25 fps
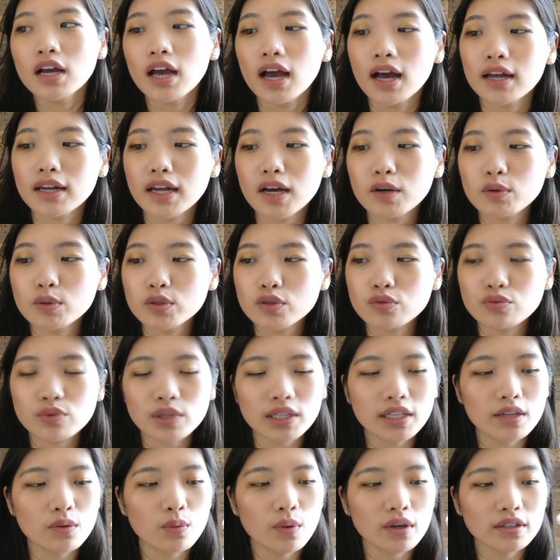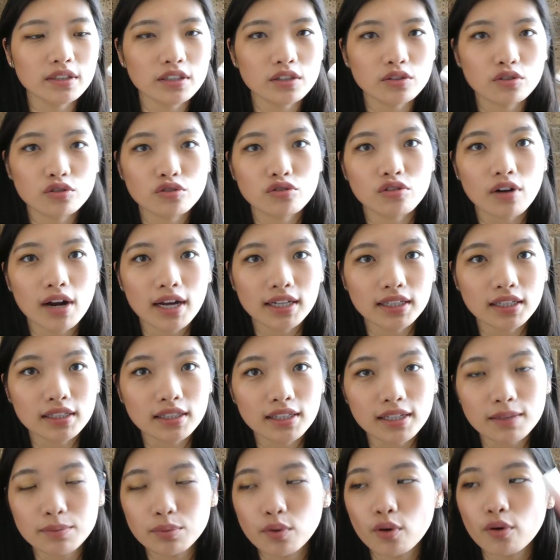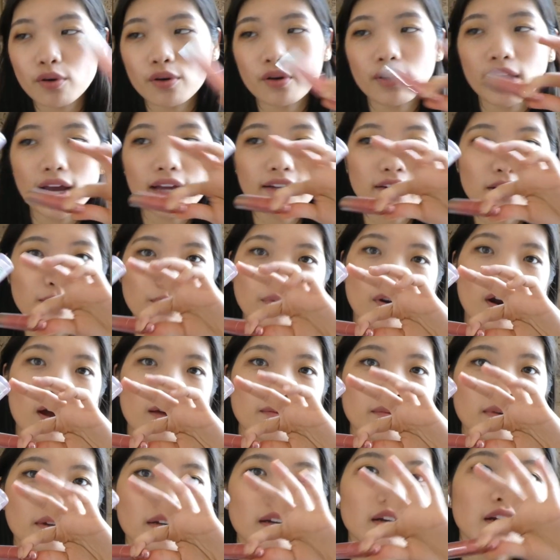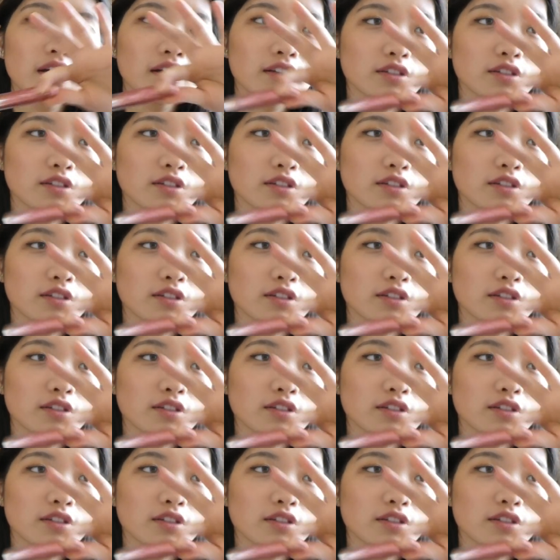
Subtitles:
and I was really wanting to try the lip oil and the primer.